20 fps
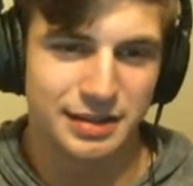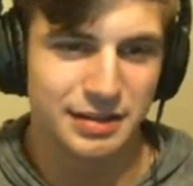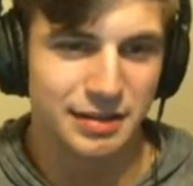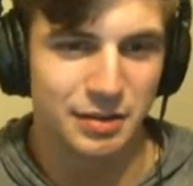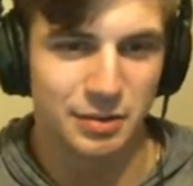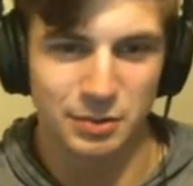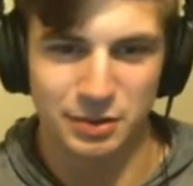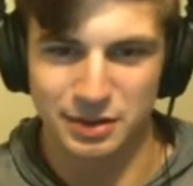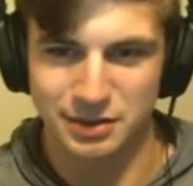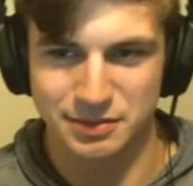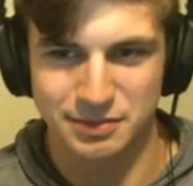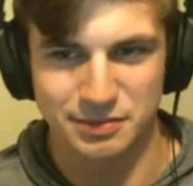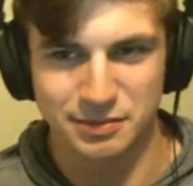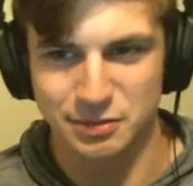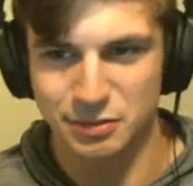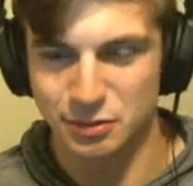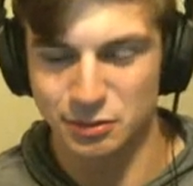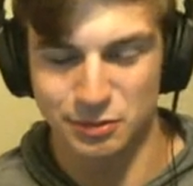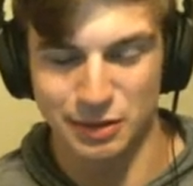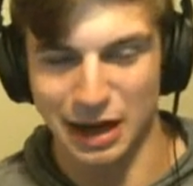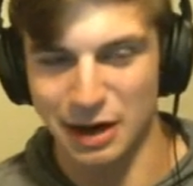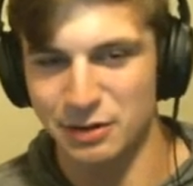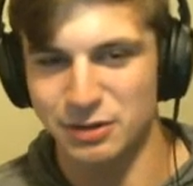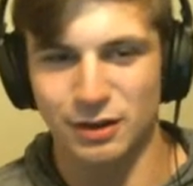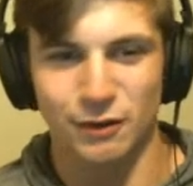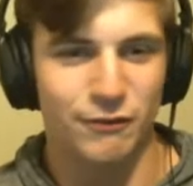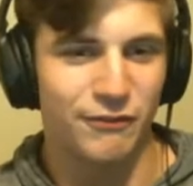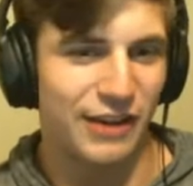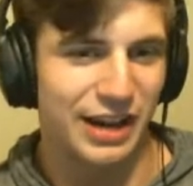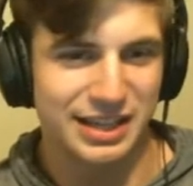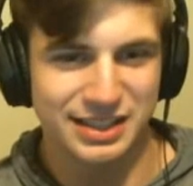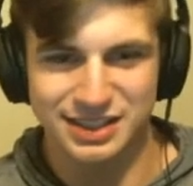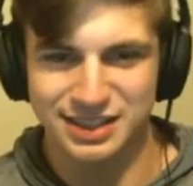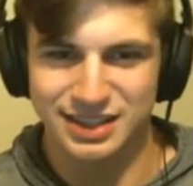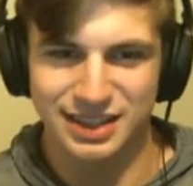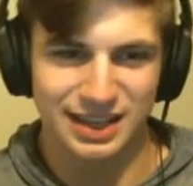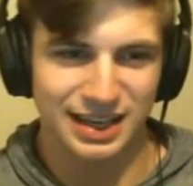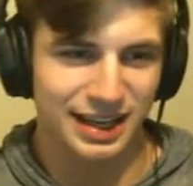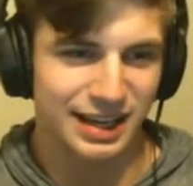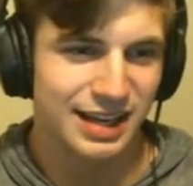or ground defense
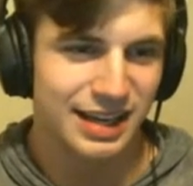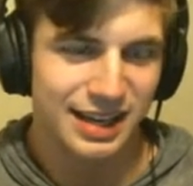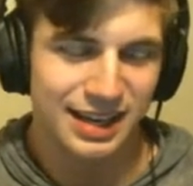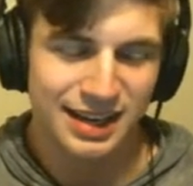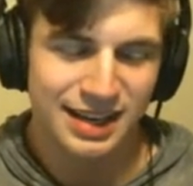thing